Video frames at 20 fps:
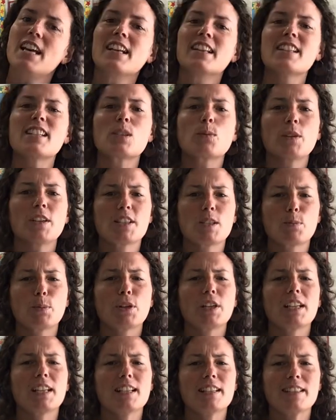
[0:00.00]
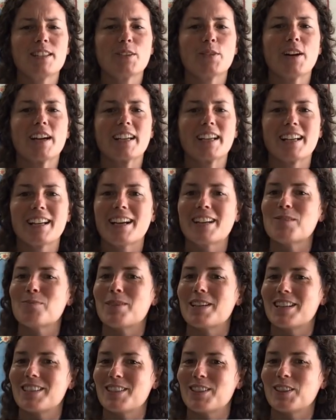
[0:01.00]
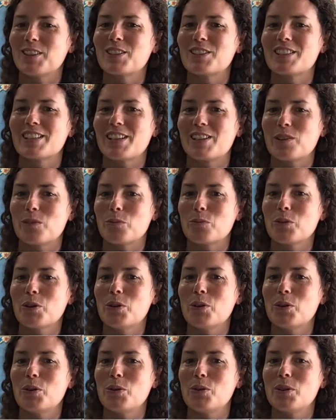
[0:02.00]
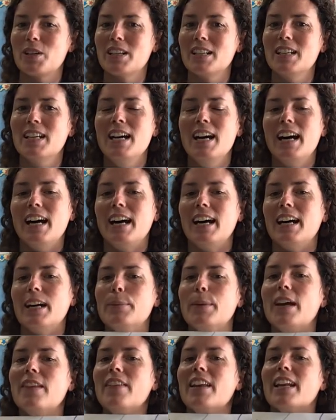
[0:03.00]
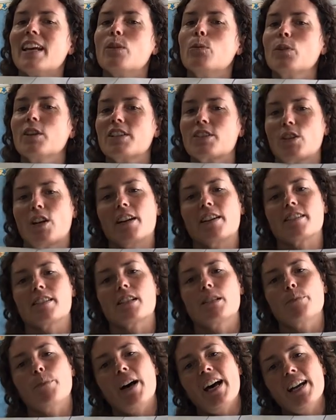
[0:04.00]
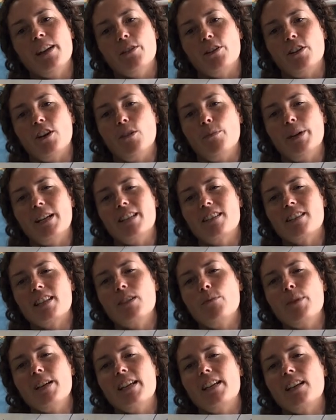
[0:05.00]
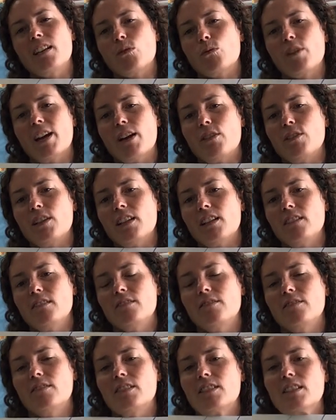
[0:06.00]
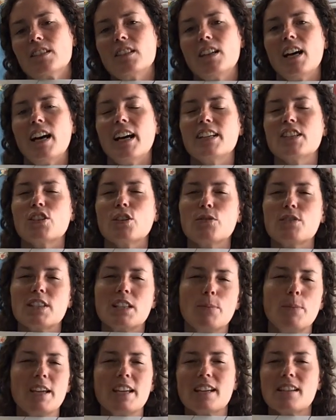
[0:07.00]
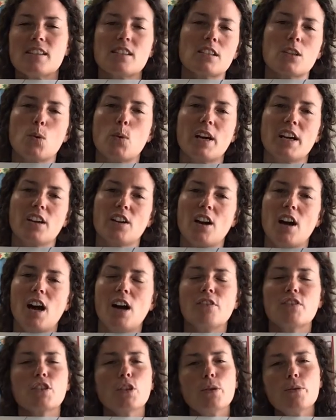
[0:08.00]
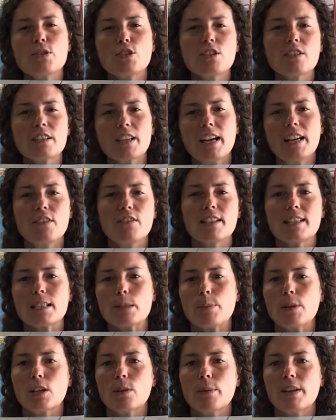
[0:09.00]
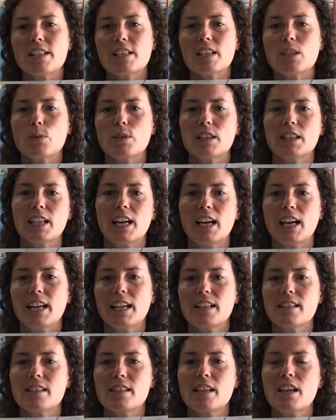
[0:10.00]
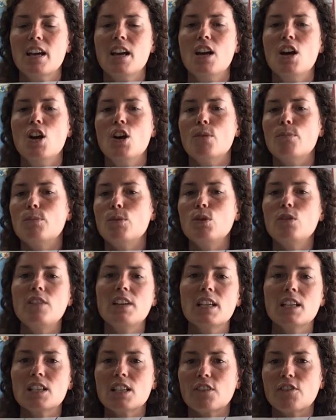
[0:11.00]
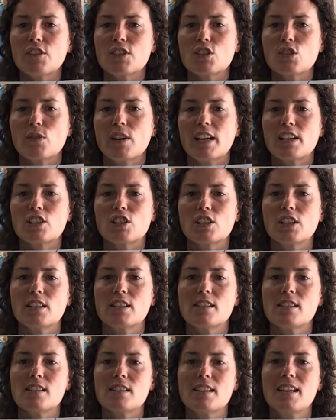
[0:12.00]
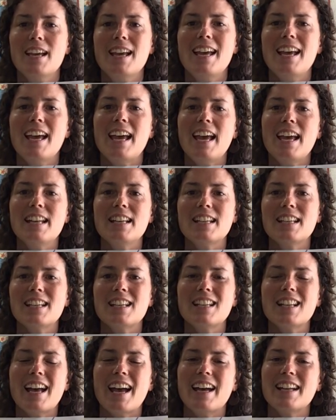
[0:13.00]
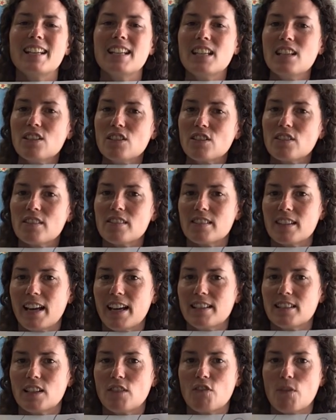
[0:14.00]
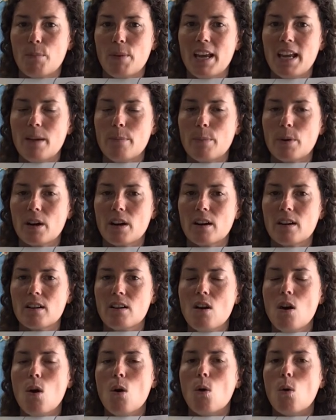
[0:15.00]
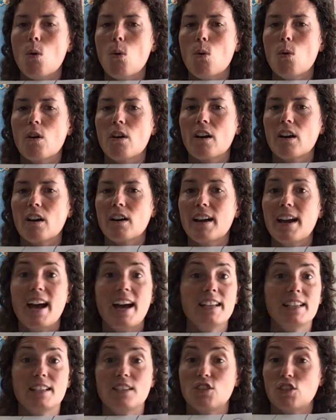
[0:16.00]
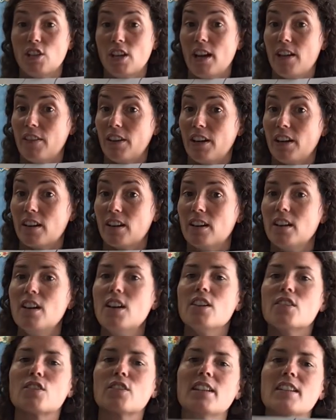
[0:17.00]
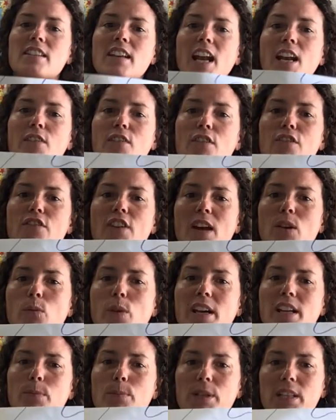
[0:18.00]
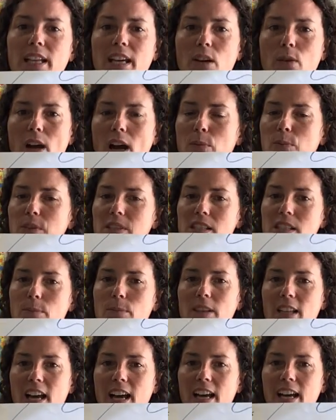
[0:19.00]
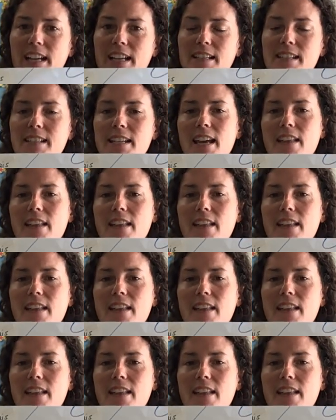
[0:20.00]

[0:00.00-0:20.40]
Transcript: This one is pretty easy to recognize because it looks like a road. And then I worked on a spiral, but instead of making it rounded, I chose to make it squared off. So I was just kind of experimenting with lines, moving in different directions, ending it at either the sides of the paper or at each other. So that's kind of a fun way to play around with some lines.